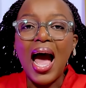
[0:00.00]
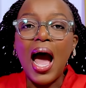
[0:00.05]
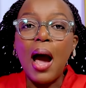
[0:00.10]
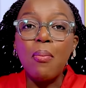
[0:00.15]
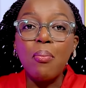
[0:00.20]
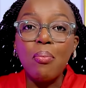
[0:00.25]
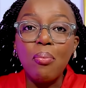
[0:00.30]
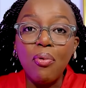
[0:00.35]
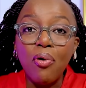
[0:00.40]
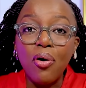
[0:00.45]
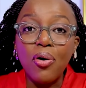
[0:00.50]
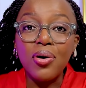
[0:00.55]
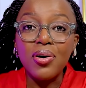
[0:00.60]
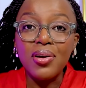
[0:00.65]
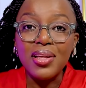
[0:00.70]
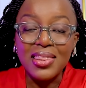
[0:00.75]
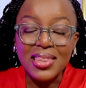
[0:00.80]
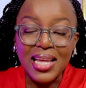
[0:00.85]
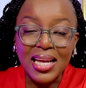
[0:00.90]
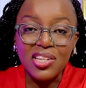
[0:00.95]
are
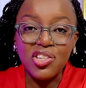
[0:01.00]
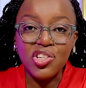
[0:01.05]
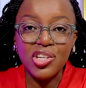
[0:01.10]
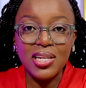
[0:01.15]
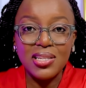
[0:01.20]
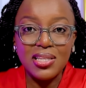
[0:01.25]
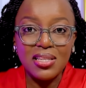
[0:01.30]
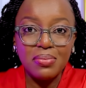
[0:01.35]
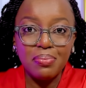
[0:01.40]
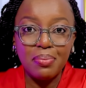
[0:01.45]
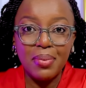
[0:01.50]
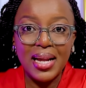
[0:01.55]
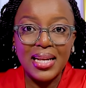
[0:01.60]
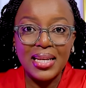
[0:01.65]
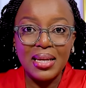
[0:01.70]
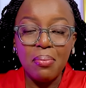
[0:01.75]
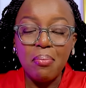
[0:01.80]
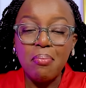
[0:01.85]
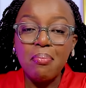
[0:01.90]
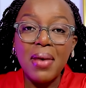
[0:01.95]
more than just
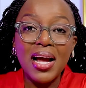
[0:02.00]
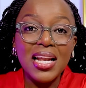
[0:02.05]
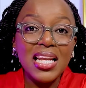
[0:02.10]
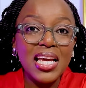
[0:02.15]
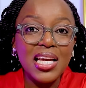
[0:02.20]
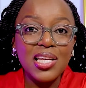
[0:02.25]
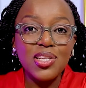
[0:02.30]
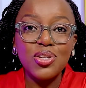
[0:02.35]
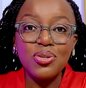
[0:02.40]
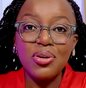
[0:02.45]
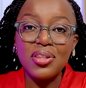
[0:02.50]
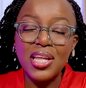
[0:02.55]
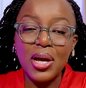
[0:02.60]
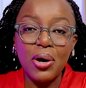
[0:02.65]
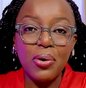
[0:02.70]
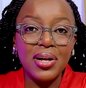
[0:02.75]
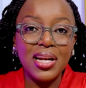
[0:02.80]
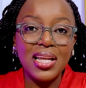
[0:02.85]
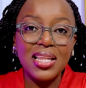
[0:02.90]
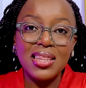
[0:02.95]
money. Money is not the
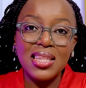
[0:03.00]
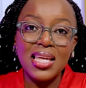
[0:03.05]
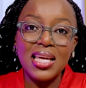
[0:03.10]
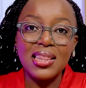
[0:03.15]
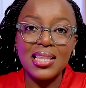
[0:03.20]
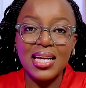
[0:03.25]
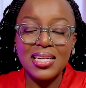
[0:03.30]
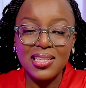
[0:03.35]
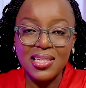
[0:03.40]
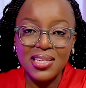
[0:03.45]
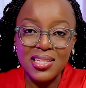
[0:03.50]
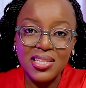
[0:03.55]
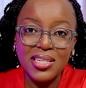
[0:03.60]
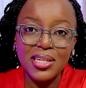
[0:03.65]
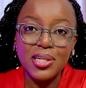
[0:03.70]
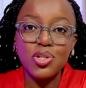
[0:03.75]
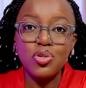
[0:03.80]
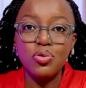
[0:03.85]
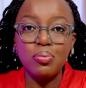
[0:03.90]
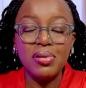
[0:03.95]
only thing that it
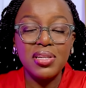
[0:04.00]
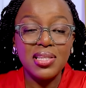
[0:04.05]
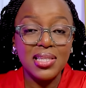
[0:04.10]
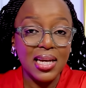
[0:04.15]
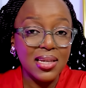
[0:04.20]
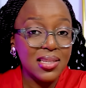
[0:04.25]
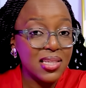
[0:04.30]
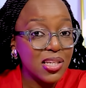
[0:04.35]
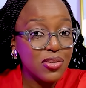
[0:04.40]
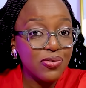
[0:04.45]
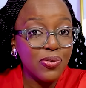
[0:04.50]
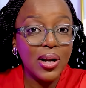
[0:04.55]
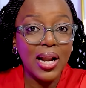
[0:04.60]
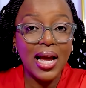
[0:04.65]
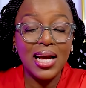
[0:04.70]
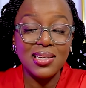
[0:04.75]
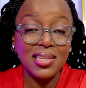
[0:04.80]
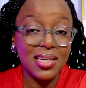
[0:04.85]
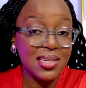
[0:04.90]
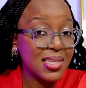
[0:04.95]
takes to be successful
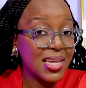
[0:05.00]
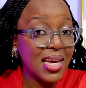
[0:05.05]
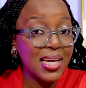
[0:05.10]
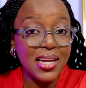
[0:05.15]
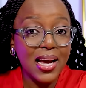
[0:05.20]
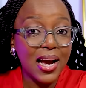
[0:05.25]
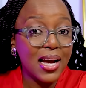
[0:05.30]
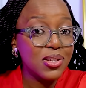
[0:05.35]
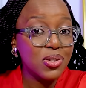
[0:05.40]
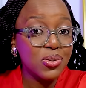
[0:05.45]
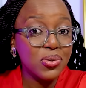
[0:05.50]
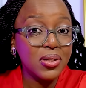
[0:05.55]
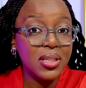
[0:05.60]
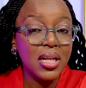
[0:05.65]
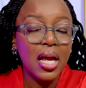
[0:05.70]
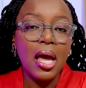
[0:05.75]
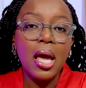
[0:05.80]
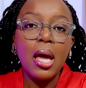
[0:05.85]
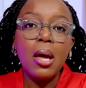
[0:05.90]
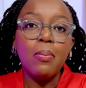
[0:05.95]
at a side hustle.